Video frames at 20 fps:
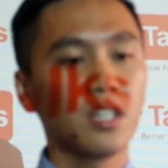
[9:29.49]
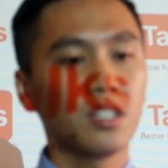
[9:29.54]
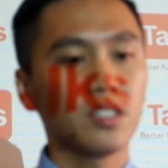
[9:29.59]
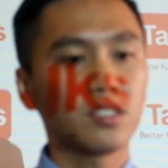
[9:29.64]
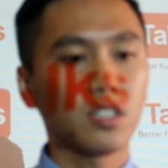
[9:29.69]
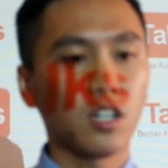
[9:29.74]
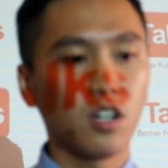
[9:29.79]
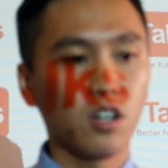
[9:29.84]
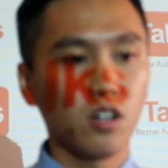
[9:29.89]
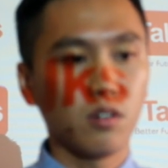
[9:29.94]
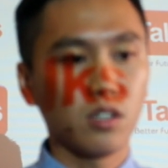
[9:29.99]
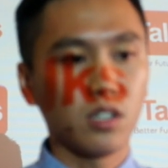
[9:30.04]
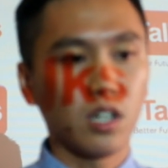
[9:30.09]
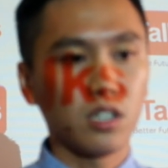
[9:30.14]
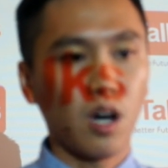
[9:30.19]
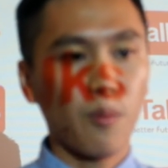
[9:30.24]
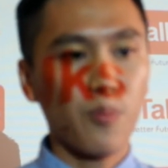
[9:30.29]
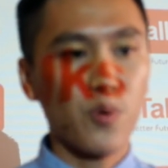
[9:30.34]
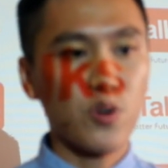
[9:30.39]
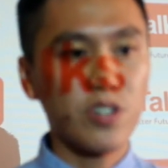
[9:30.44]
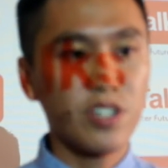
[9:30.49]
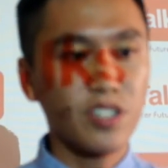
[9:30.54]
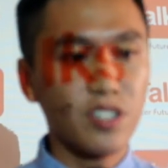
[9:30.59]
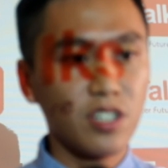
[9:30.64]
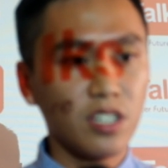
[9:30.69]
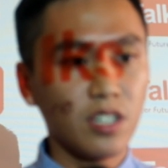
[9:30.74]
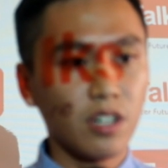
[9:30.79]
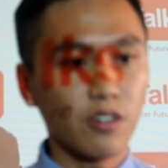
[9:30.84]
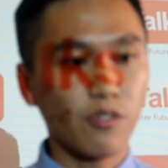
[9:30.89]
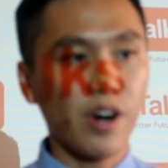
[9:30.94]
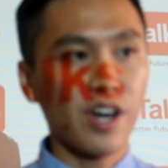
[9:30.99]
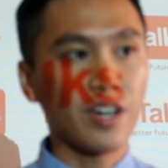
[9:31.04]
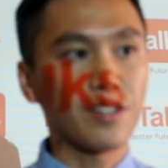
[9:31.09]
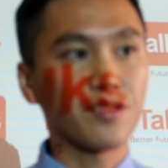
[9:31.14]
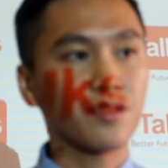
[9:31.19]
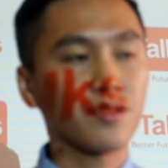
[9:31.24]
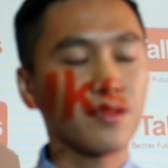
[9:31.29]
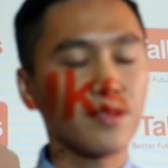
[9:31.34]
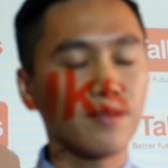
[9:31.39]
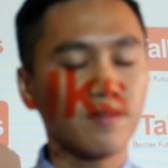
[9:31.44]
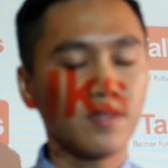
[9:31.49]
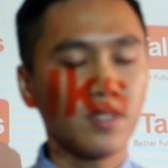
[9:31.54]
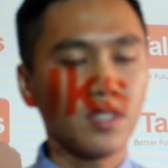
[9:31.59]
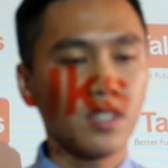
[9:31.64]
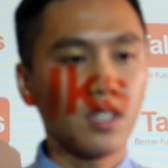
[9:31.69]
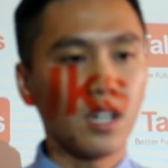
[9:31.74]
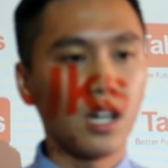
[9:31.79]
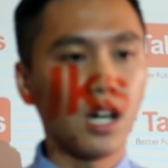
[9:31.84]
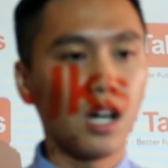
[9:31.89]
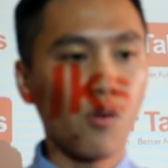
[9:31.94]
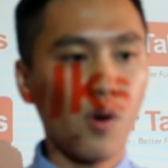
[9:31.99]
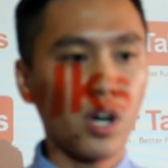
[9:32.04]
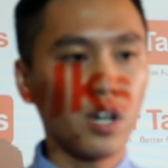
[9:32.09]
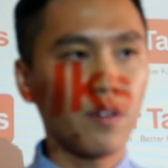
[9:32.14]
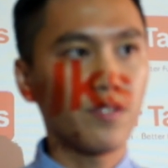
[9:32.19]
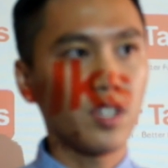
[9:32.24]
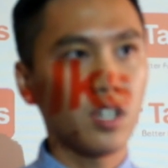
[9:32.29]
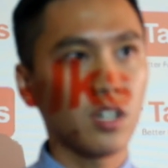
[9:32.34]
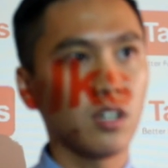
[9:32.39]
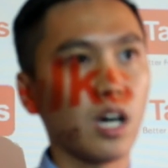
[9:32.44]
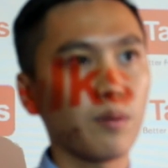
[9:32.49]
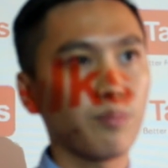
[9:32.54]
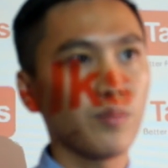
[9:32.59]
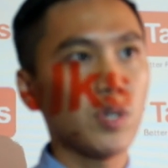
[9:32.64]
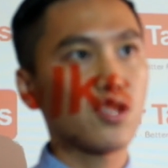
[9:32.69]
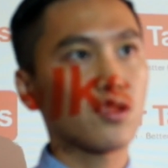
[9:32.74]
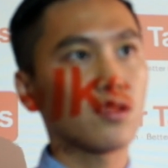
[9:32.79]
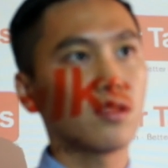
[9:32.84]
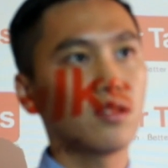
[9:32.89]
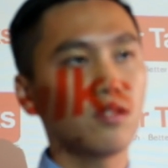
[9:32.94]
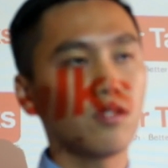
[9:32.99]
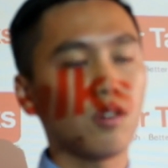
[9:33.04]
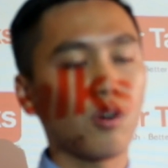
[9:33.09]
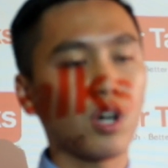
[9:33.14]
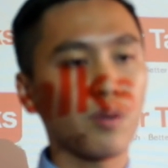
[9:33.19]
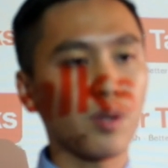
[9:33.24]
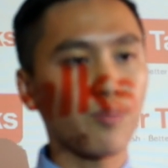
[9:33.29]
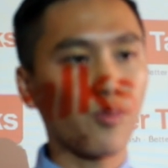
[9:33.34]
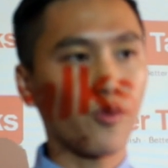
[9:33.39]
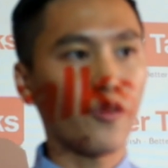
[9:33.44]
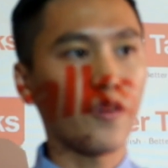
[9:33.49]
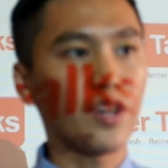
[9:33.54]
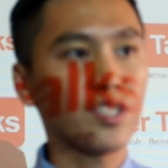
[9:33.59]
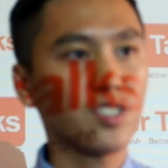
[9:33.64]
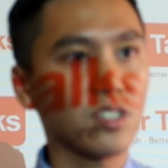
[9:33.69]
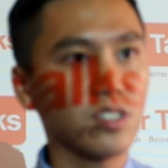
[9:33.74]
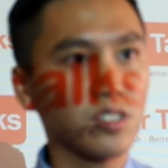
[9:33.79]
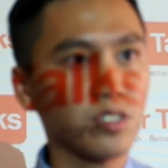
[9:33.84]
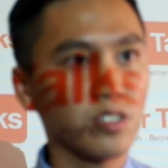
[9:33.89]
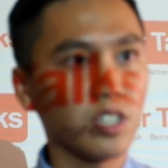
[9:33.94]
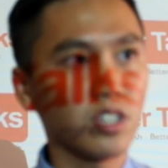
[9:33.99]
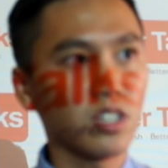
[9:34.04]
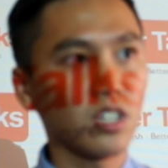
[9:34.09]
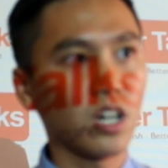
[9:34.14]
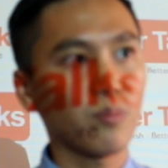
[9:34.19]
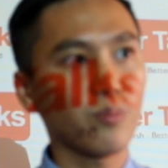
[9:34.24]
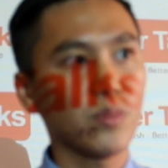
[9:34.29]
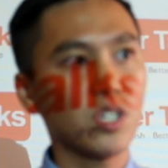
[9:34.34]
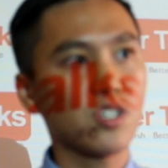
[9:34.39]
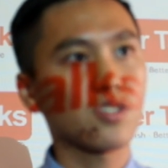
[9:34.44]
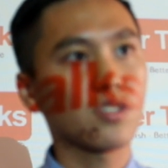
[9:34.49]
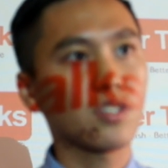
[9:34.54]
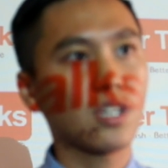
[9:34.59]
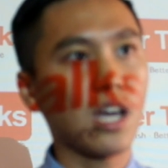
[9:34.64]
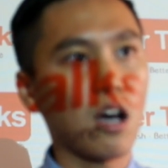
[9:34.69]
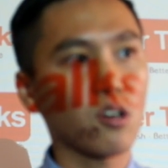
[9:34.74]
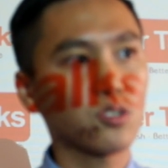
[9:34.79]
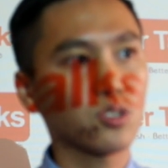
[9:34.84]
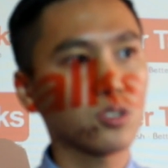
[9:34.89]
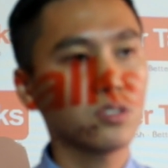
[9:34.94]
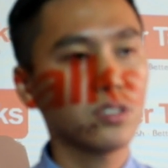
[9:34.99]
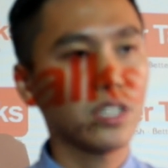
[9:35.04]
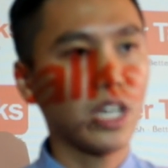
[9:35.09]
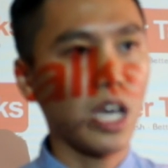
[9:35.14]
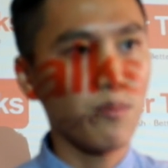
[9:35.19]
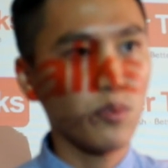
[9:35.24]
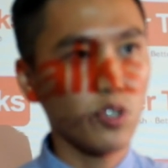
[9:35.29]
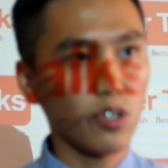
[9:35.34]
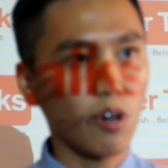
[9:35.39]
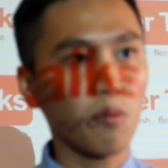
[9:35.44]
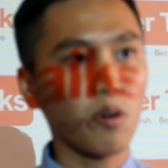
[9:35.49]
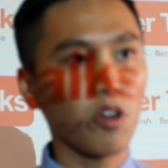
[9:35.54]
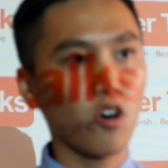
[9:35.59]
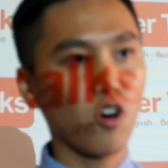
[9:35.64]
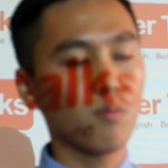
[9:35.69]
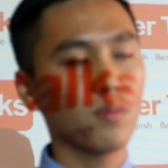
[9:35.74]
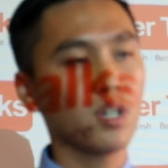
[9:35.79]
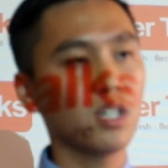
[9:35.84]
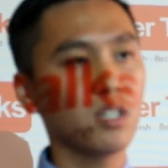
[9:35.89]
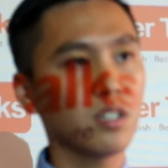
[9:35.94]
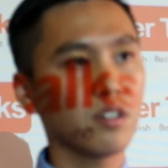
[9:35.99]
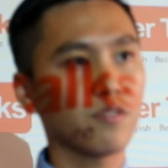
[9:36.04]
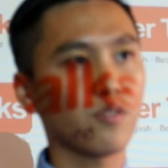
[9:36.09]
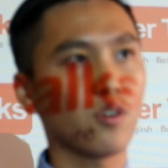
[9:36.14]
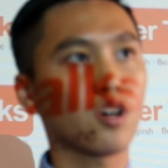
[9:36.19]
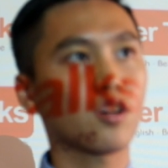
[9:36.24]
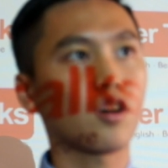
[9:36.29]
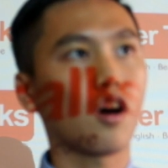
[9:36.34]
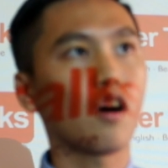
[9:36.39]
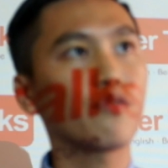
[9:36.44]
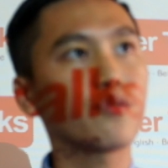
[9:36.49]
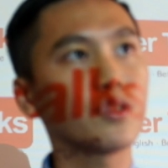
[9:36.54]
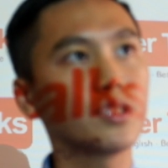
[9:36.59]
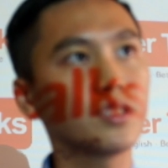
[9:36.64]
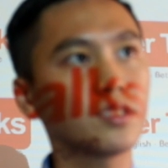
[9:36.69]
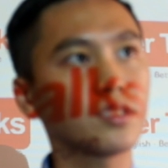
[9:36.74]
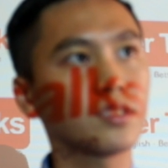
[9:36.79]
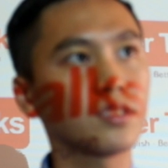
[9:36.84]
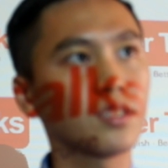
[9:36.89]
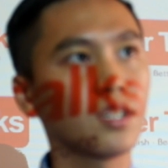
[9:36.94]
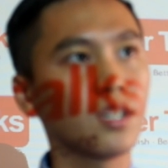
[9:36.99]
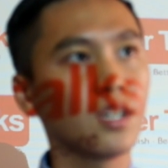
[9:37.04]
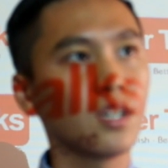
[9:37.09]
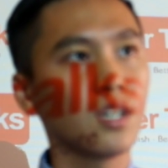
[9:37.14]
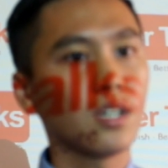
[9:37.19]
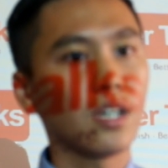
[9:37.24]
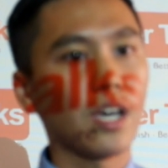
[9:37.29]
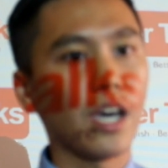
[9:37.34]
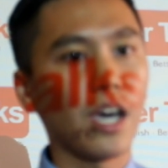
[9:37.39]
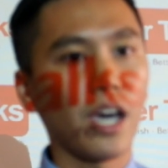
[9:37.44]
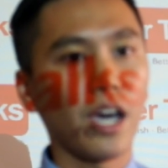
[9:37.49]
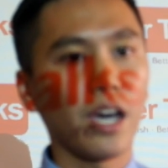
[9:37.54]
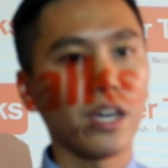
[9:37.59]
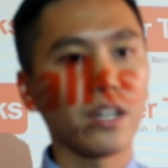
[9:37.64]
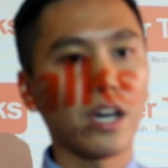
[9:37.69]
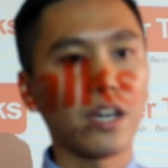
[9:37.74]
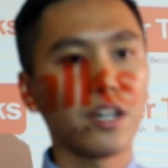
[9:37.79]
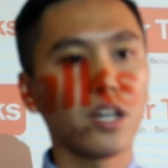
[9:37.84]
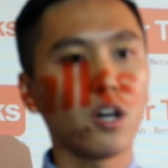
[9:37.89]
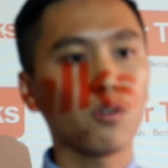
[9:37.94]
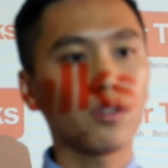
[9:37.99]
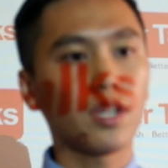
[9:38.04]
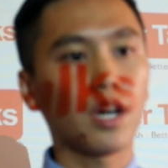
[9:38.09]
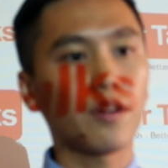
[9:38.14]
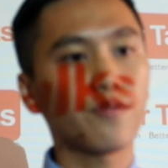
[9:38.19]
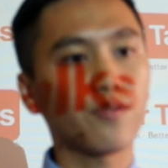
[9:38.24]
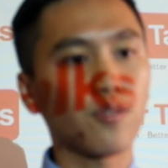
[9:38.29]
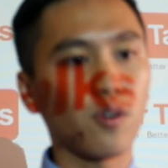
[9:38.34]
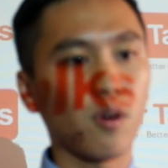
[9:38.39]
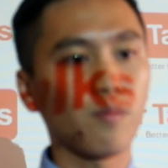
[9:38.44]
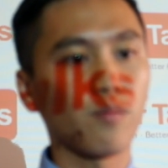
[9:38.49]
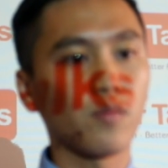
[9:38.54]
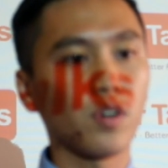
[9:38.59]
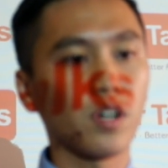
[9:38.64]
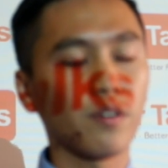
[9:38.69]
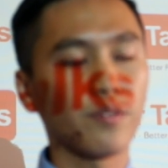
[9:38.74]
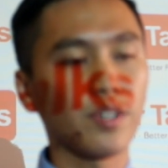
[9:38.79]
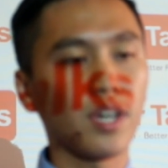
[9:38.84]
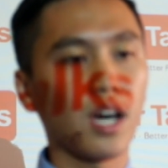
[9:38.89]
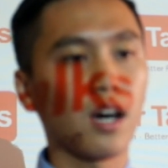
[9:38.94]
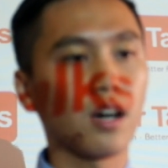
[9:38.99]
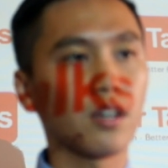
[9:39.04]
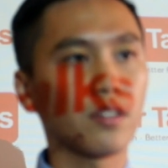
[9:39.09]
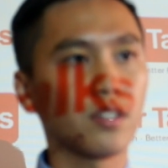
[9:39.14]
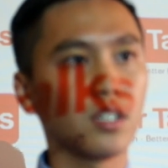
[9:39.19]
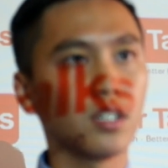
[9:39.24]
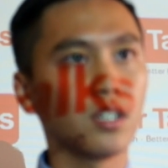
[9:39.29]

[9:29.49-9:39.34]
So opportunity arise. One of the professors in the admission council came to Oklahoma for a conference, and I know that from via